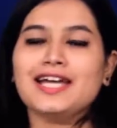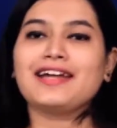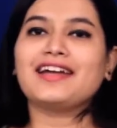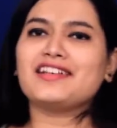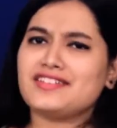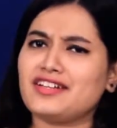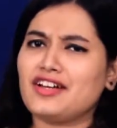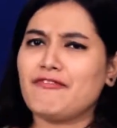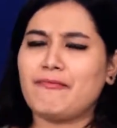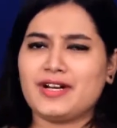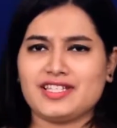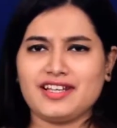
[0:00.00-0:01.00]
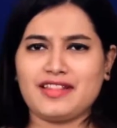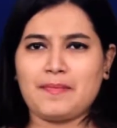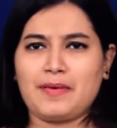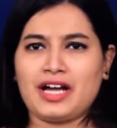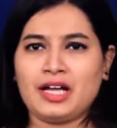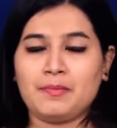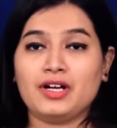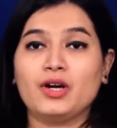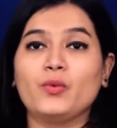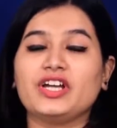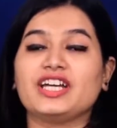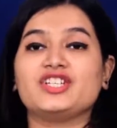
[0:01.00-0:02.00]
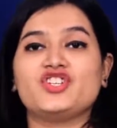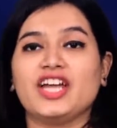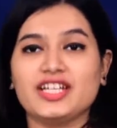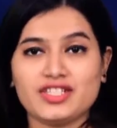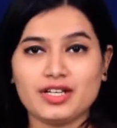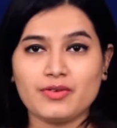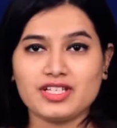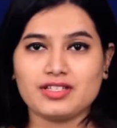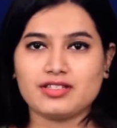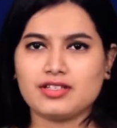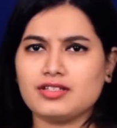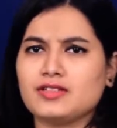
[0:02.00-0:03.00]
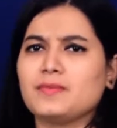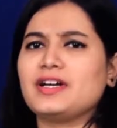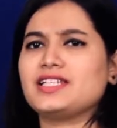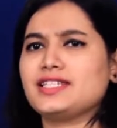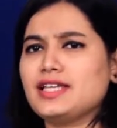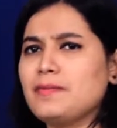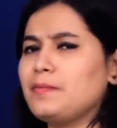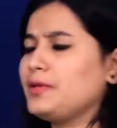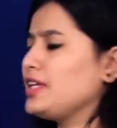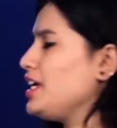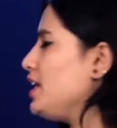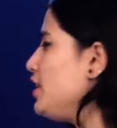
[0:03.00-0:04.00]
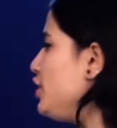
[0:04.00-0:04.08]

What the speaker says: Instead of pressing the pipe, we can change the resistance by simply